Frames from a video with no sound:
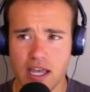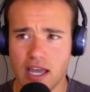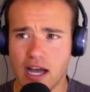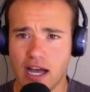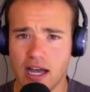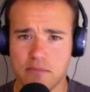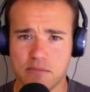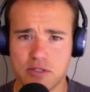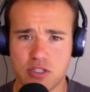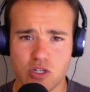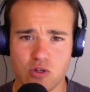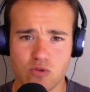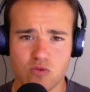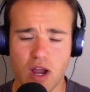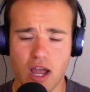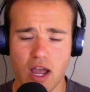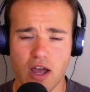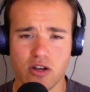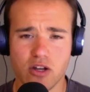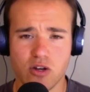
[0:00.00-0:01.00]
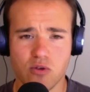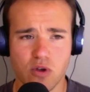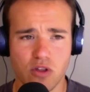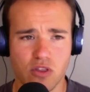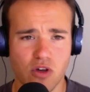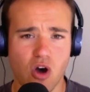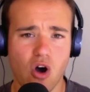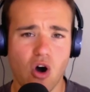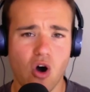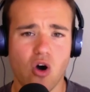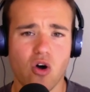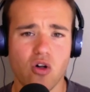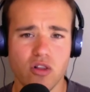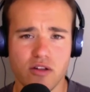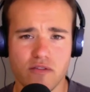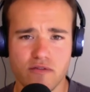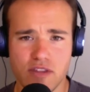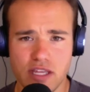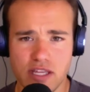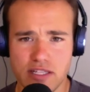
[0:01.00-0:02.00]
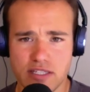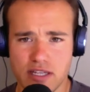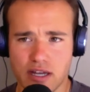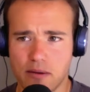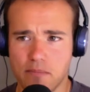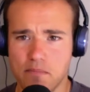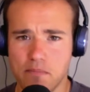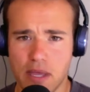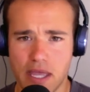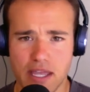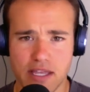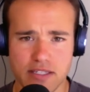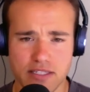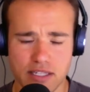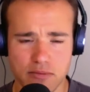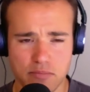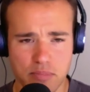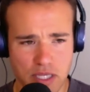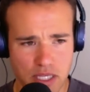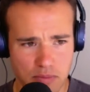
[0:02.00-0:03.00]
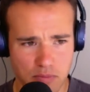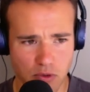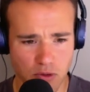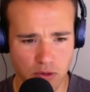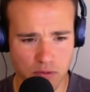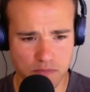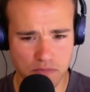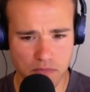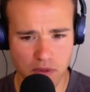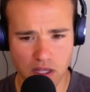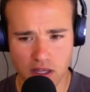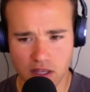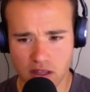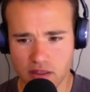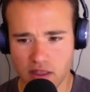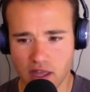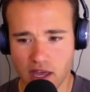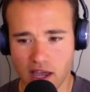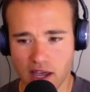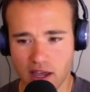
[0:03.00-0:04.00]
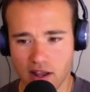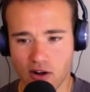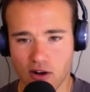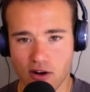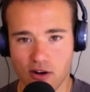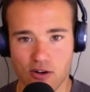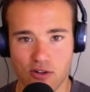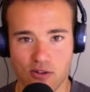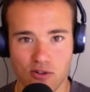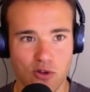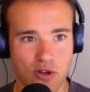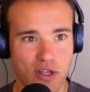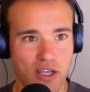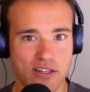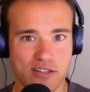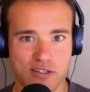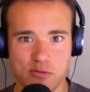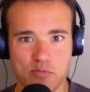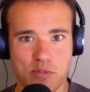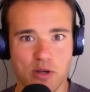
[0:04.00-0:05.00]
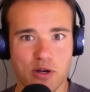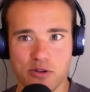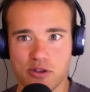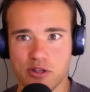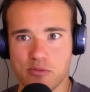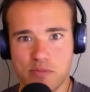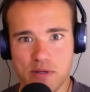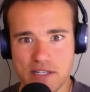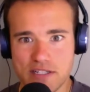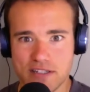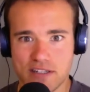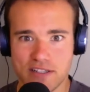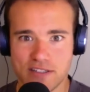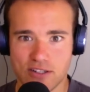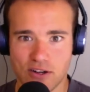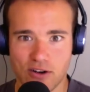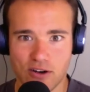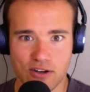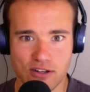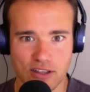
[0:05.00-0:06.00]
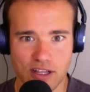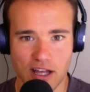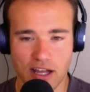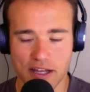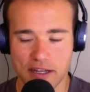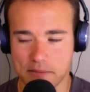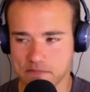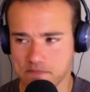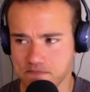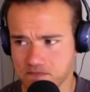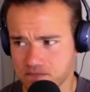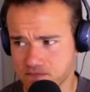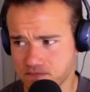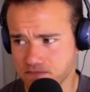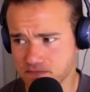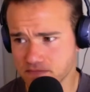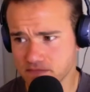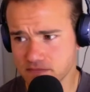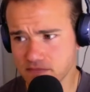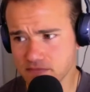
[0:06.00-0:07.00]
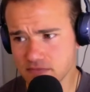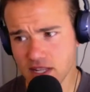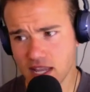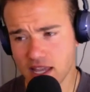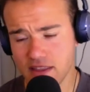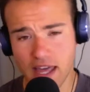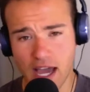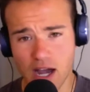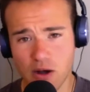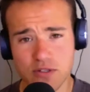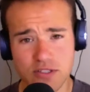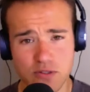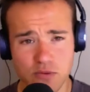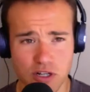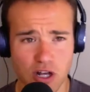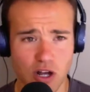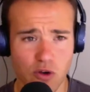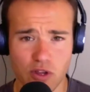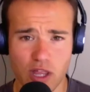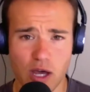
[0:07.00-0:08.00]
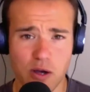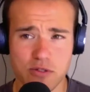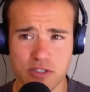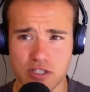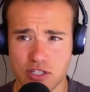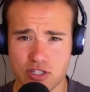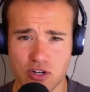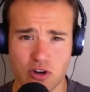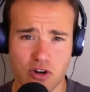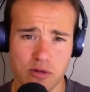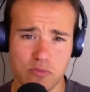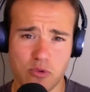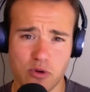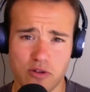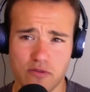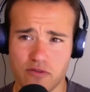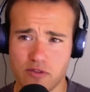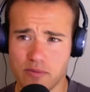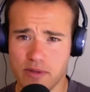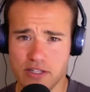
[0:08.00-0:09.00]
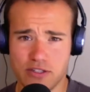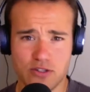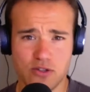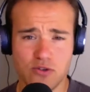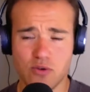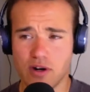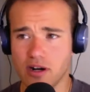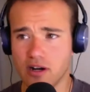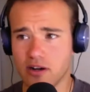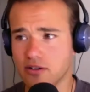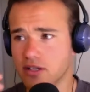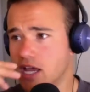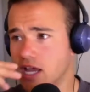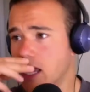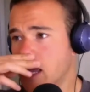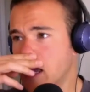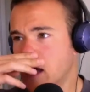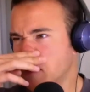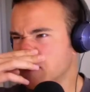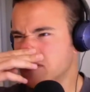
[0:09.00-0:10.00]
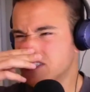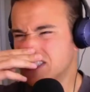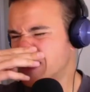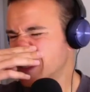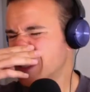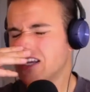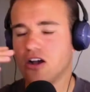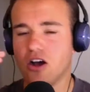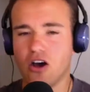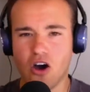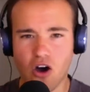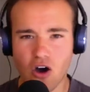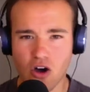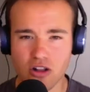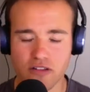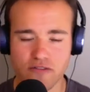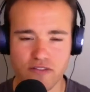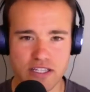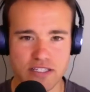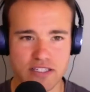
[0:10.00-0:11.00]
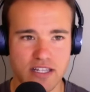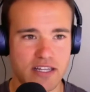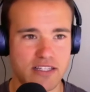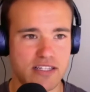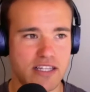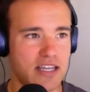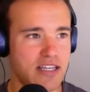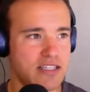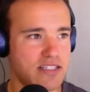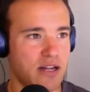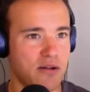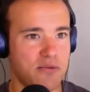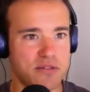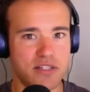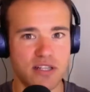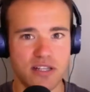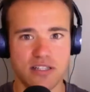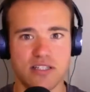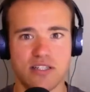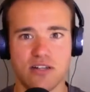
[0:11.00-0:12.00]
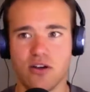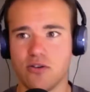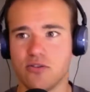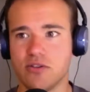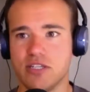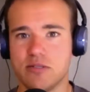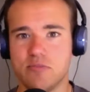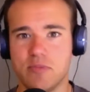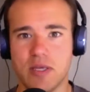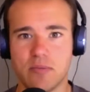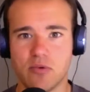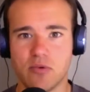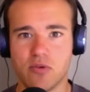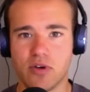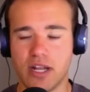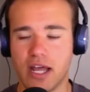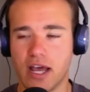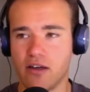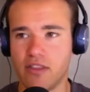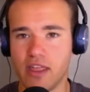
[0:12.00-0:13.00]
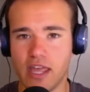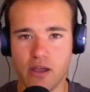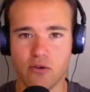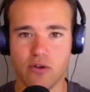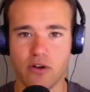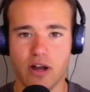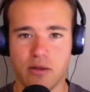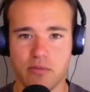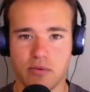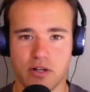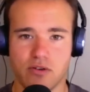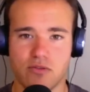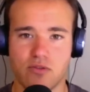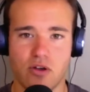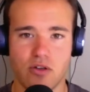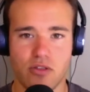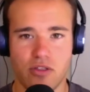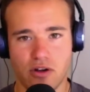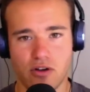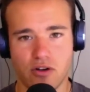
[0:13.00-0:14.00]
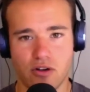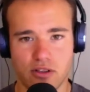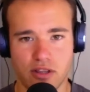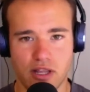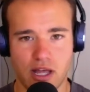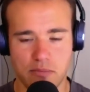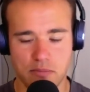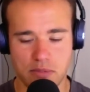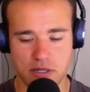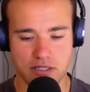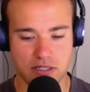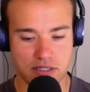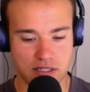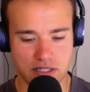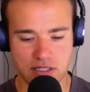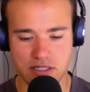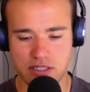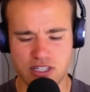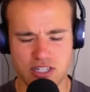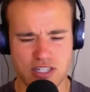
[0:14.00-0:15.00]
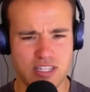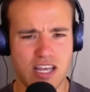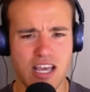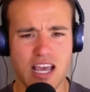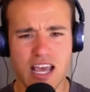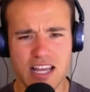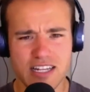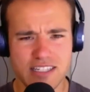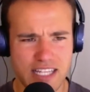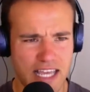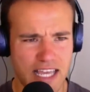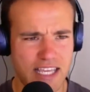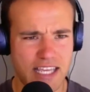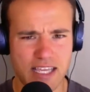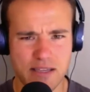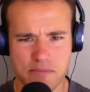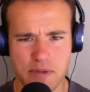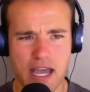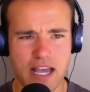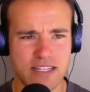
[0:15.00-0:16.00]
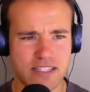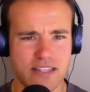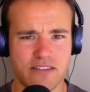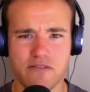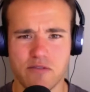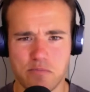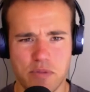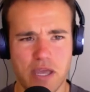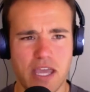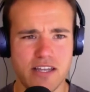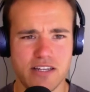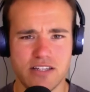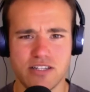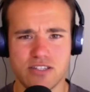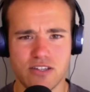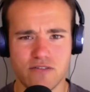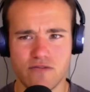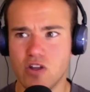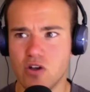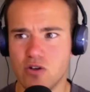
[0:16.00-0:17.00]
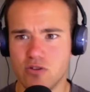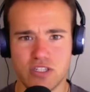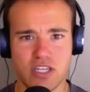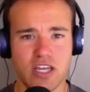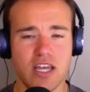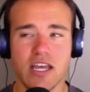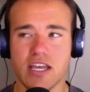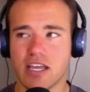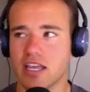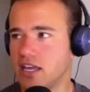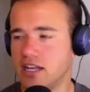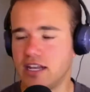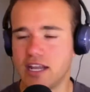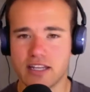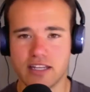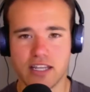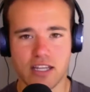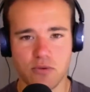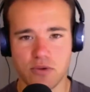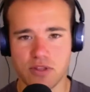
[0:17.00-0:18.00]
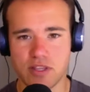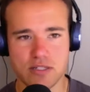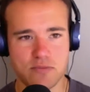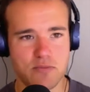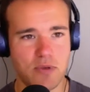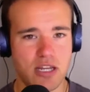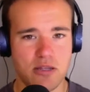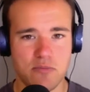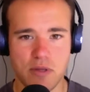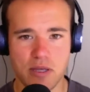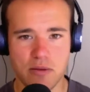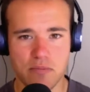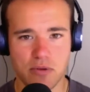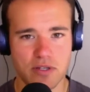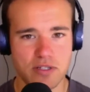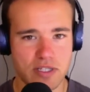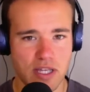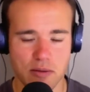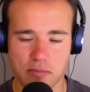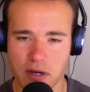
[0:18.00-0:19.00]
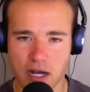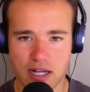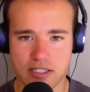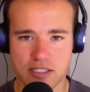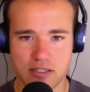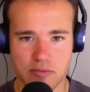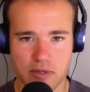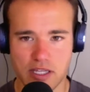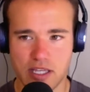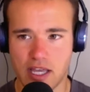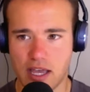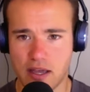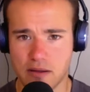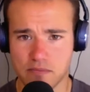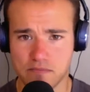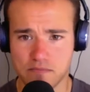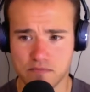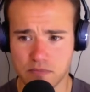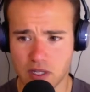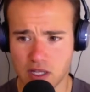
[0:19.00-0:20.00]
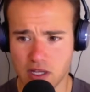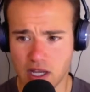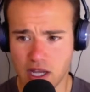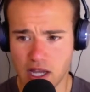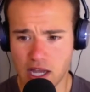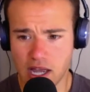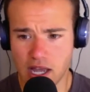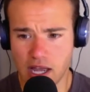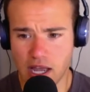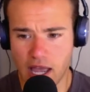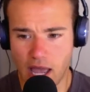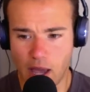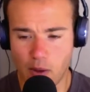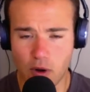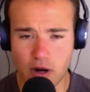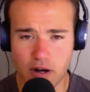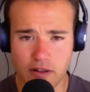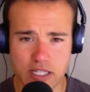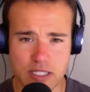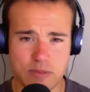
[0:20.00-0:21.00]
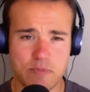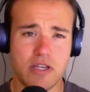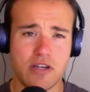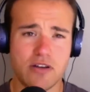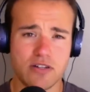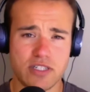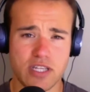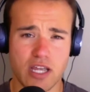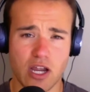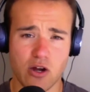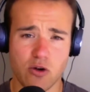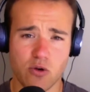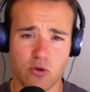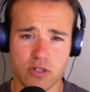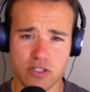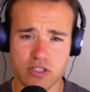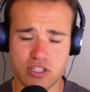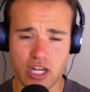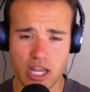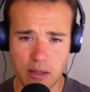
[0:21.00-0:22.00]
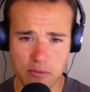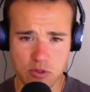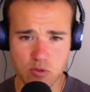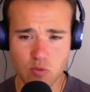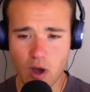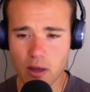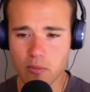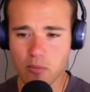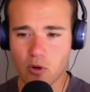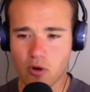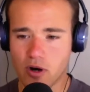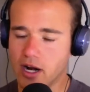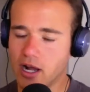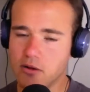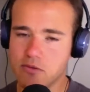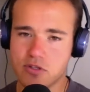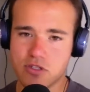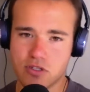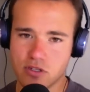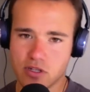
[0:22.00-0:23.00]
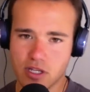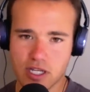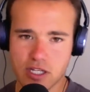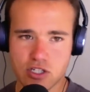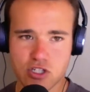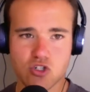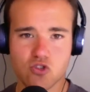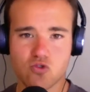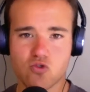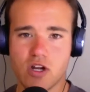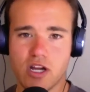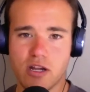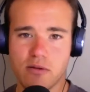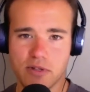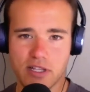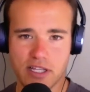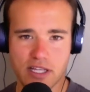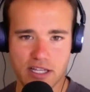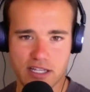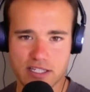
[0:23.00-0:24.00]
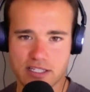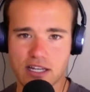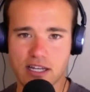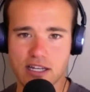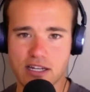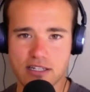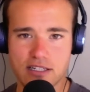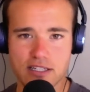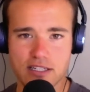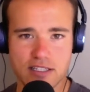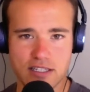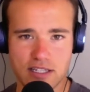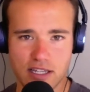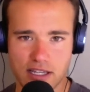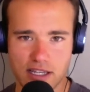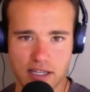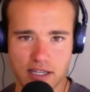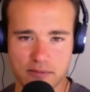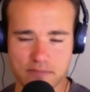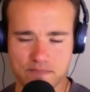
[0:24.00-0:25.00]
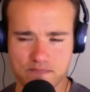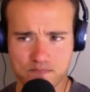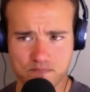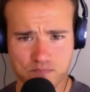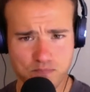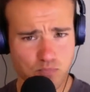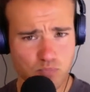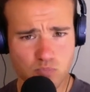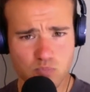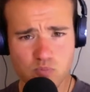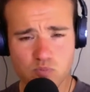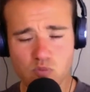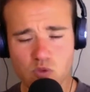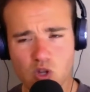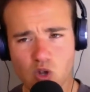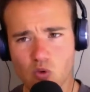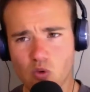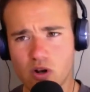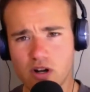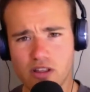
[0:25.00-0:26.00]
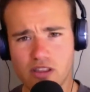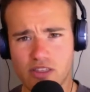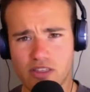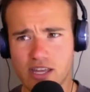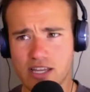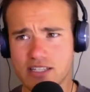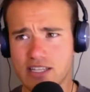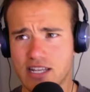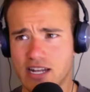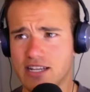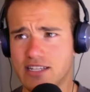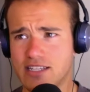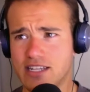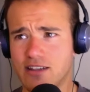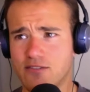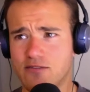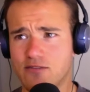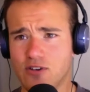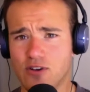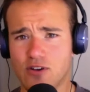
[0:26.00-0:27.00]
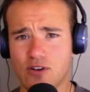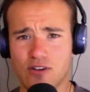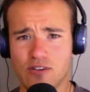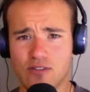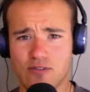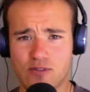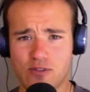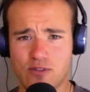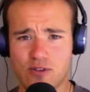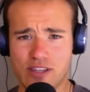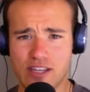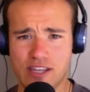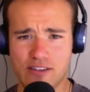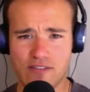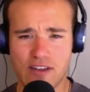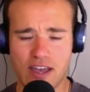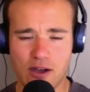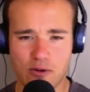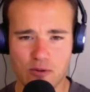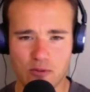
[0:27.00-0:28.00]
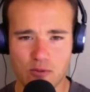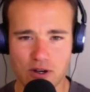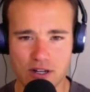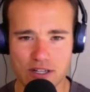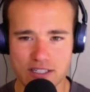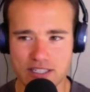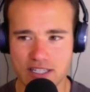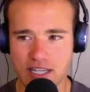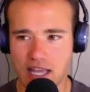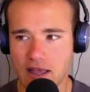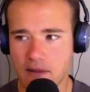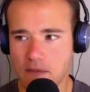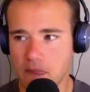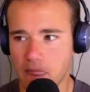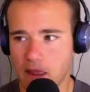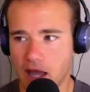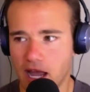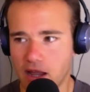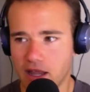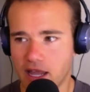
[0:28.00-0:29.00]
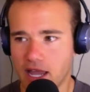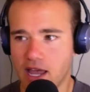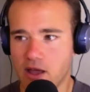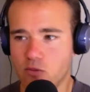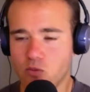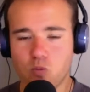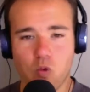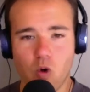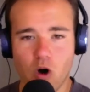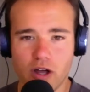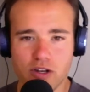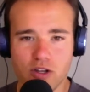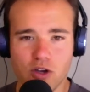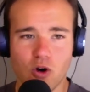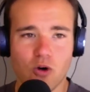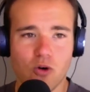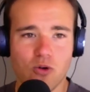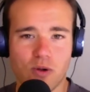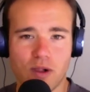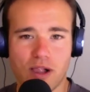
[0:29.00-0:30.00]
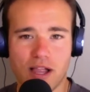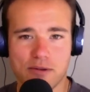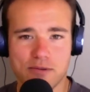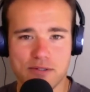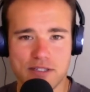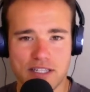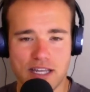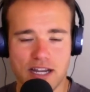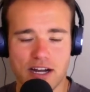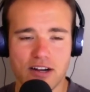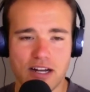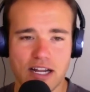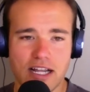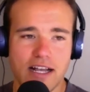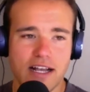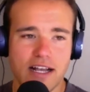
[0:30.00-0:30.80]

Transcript: I'm surrounded with all of these amazing people that are looking to build their business online. And that was a starting point for me too, where I was getting all of these ideas, and I was listening to all these people and how they were able to grow their online businesses, and just taking massive pages of notes, connecting with as many people as I possibly can. And one of the speakers there was James Wedmore, and I was extremely excited to see him. One of the things that I did for the event was I had one goal while I was there,